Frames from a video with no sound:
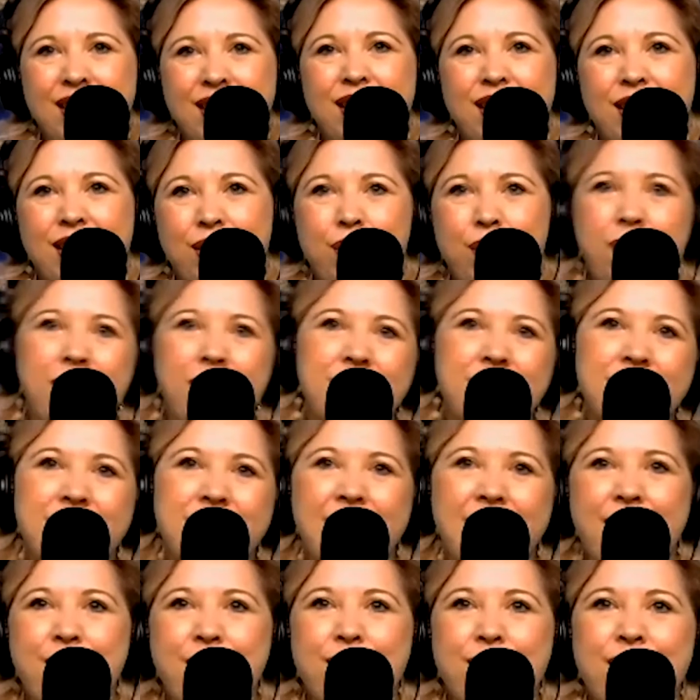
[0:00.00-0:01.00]
the ones
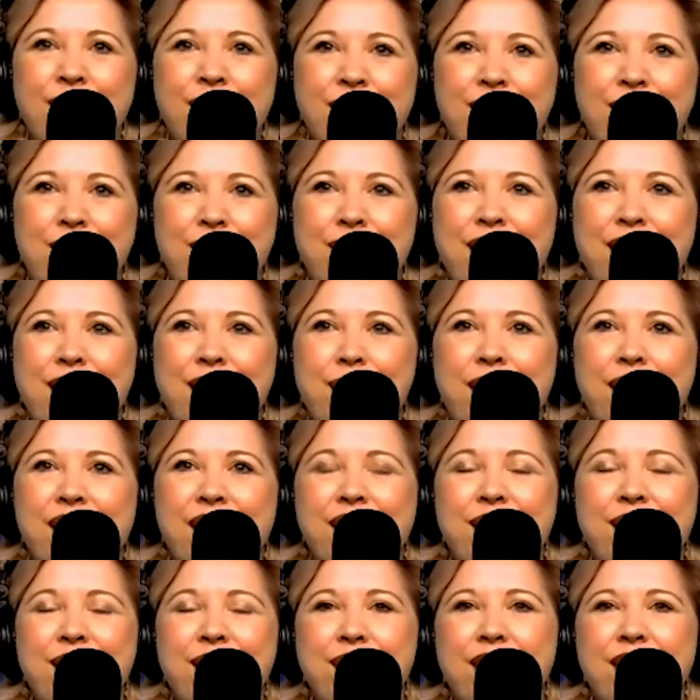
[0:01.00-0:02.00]
that were the fair
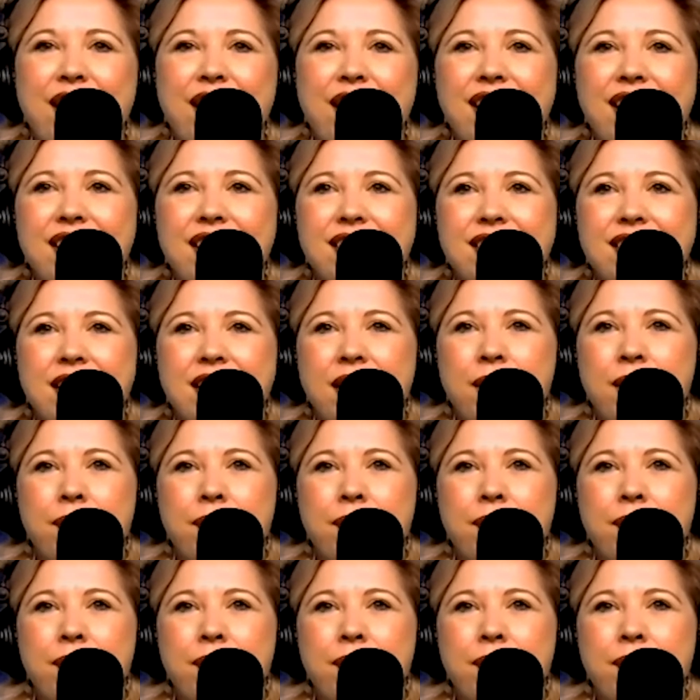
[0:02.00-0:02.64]
weather friends.